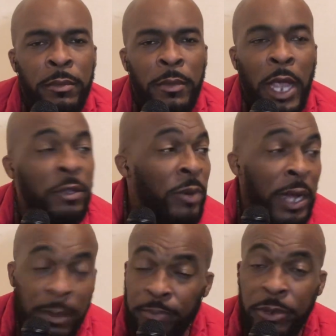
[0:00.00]
That's why
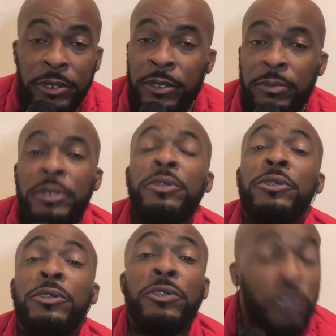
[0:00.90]
that pussy be
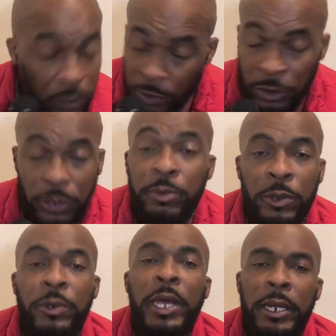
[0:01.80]
super duper
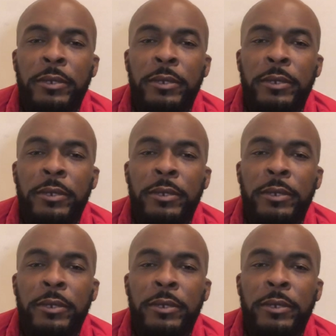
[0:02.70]
wet.